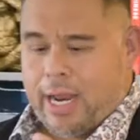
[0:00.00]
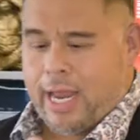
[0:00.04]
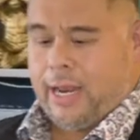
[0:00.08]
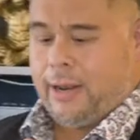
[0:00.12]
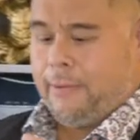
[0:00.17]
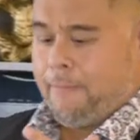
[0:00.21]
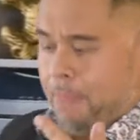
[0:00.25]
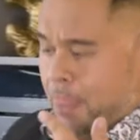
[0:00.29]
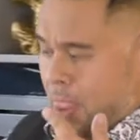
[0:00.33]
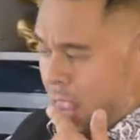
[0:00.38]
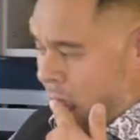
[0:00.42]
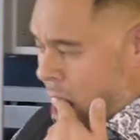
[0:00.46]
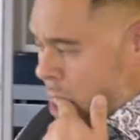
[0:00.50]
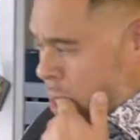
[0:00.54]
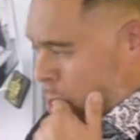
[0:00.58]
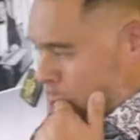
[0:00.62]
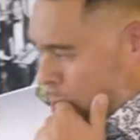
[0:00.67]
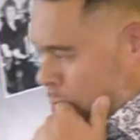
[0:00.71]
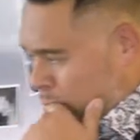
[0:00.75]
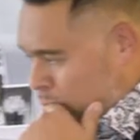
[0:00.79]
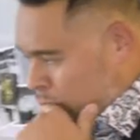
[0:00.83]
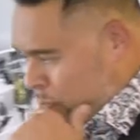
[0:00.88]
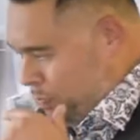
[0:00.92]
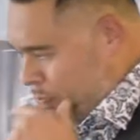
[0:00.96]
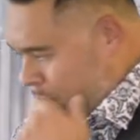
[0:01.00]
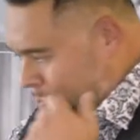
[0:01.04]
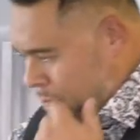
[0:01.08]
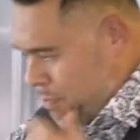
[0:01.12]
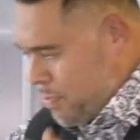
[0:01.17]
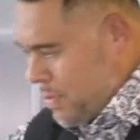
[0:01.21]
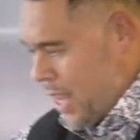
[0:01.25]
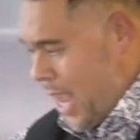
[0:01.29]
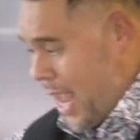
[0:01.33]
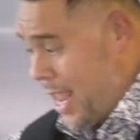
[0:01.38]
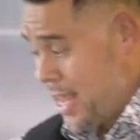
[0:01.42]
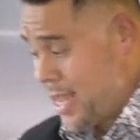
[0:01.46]
in,
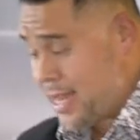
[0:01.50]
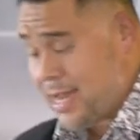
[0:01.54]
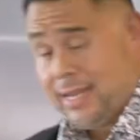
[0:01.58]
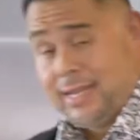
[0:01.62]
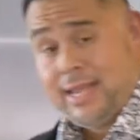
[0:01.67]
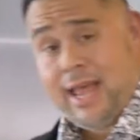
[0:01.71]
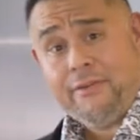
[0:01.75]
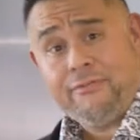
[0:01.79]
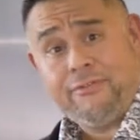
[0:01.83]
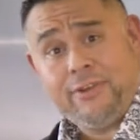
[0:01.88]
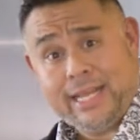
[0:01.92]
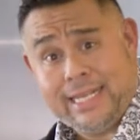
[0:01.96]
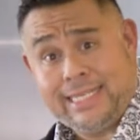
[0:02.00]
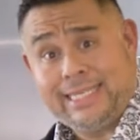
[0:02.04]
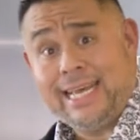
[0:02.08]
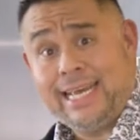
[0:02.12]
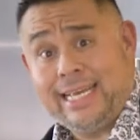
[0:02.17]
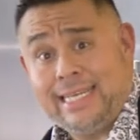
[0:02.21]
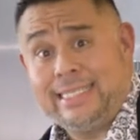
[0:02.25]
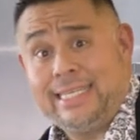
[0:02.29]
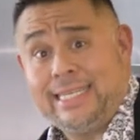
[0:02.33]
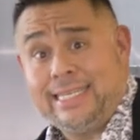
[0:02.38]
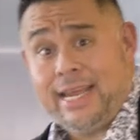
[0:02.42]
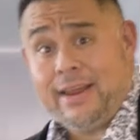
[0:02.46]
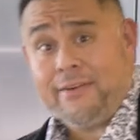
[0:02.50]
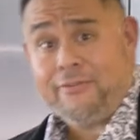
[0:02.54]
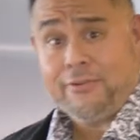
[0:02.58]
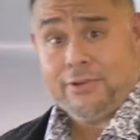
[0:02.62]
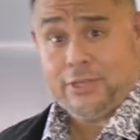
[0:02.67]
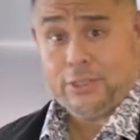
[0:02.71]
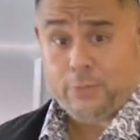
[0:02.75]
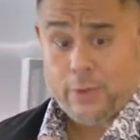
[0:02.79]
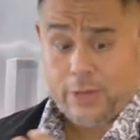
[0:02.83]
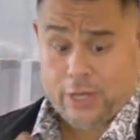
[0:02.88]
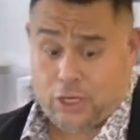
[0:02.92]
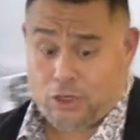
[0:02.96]
and you can definitely taste the
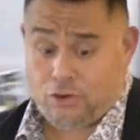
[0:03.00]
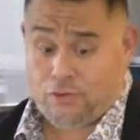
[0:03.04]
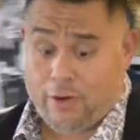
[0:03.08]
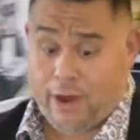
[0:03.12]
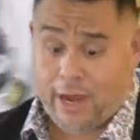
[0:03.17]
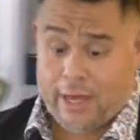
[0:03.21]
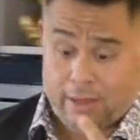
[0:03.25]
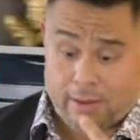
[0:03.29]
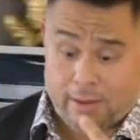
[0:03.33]
difference when you try